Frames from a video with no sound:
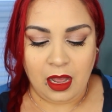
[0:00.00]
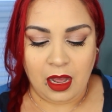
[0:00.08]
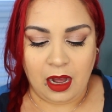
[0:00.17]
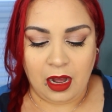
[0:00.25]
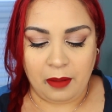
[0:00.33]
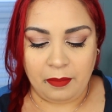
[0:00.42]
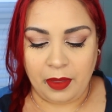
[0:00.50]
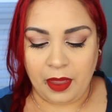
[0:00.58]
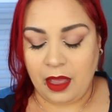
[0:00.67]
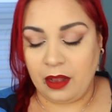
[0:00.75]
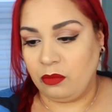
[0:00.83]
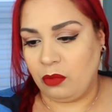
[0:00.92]
Um,
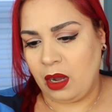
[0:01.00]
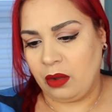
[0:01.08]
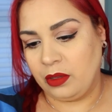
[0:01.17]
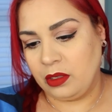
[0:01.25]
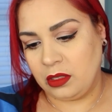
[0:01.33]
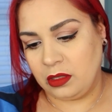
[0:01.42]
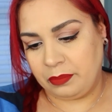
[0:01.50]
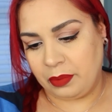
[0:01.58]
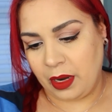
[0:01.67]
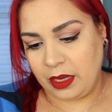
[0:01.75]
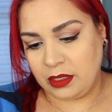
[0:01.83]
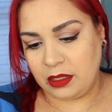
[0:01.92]
and wow, this is
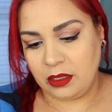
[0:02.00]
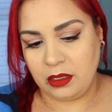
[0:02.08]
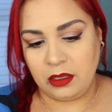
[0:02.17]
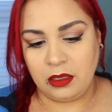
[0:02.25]
bright.